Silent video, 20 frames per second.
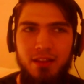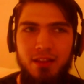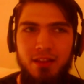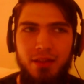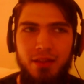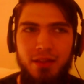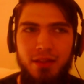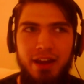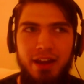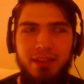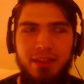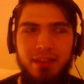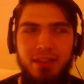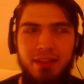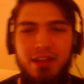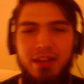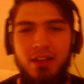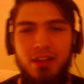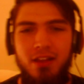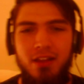I think
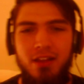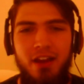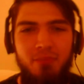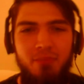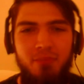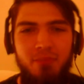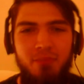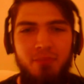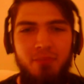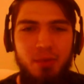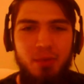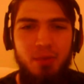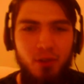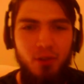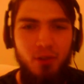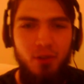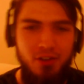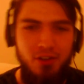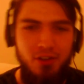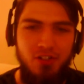a lot of people are
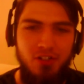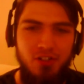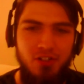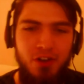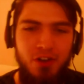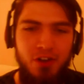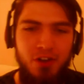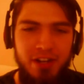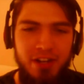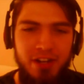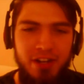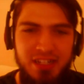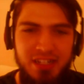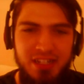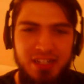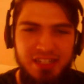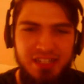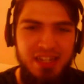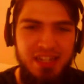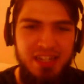starting to
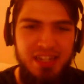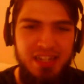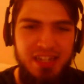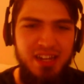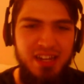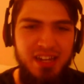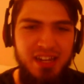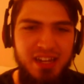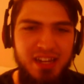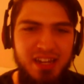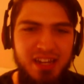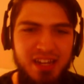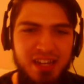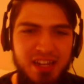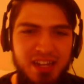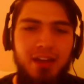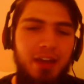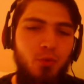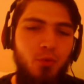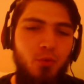see and
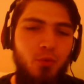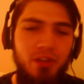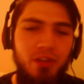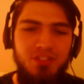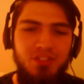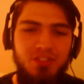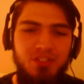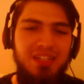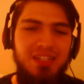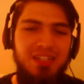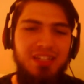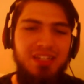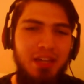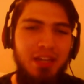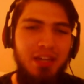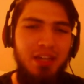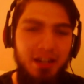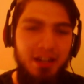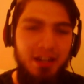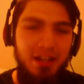will see
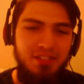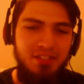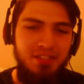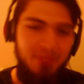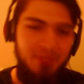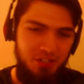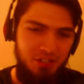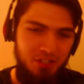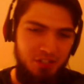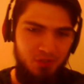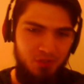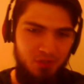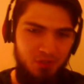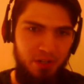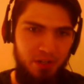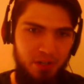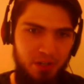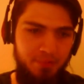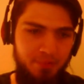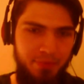because of this
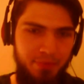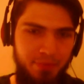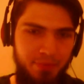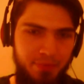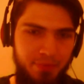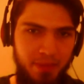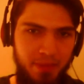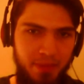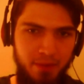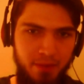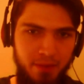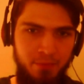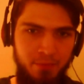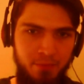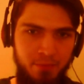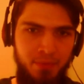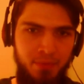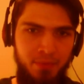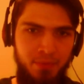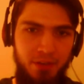story,
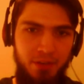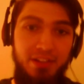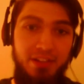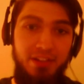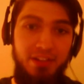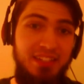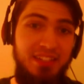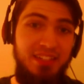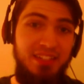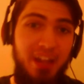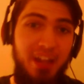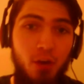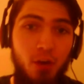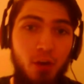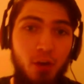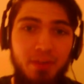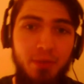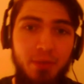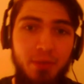or at least I hope they will.